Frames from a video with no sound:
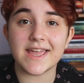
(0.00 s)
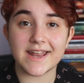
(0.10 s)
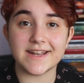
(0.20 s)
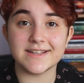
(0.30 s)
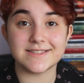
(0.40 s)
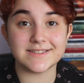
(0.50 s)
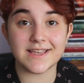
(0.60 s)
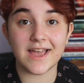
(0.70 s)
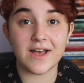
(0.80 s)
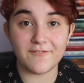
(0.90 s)
It
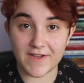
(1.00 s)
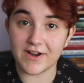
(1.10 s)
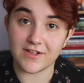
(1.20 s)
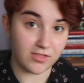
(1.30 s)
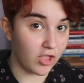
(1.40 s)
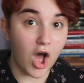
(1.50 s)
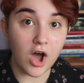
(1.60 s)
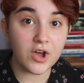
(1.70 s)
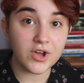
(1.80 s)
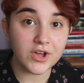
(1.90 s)
is very
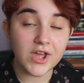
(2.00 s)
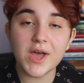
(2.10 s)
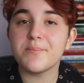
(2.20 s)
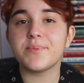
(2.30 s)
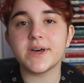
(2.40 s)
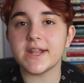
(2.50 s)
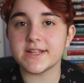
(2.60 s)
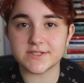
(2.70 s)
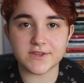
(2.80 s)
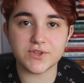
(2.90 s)
long, but
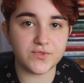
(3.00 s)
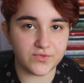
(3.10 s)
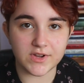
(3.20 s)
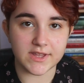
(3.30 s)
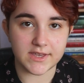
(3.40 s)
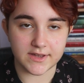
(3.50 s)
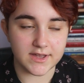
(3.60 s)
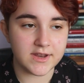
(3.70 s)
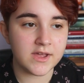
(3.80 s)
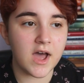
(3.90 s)
it's also really good.